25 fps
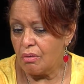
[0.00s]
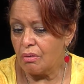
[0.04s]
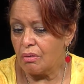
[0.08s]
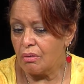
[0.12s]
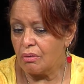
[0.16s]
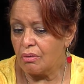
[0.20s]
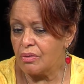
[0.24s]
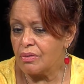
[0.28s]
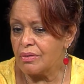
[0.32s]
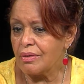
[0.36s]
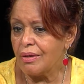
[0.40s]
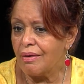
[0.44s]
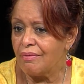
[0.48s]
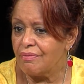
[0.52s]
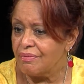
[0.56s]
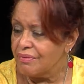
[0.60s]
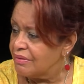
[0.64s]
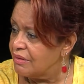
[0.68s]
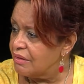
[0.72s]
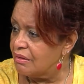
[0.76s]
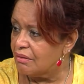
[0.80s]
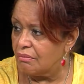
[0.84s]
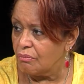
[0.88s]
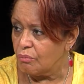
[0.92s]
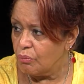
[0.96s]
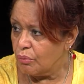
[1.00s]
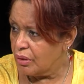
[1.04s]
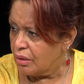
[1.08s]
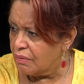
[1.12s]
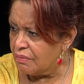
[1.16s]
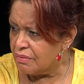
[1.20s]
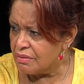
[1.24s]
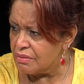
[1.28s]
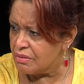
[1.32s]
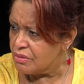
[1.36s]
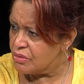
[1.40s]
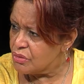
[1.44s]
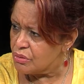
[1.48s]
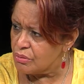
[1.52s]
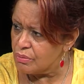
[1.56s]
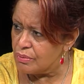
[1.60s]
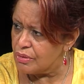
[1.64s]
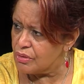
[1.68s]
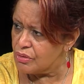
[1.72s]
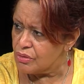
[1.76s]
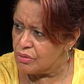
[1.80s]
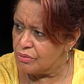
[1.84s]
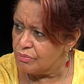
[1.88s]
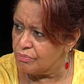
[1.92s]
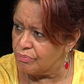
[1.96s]
Because everything, whatever
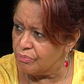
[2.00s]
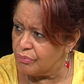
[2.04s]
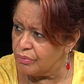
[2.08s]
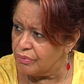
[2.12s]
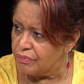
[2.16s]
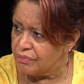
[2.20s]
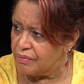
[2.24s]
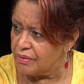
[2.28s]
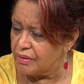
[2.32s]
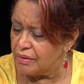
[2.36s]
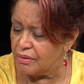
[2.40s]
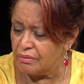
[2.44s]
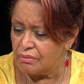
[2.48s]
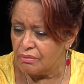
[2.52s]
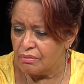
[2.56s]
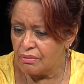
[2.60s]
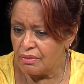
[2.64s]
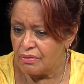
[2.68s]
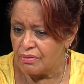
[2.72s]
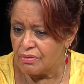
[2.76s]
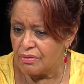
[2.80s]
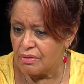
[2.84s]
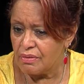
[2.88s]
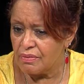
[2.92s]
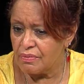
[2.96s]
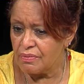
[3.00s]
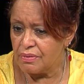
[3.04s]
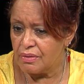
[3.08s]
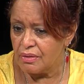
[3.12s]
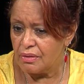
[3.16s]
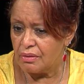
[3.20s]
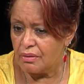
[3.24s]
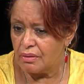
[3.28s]
situation we find ourselves in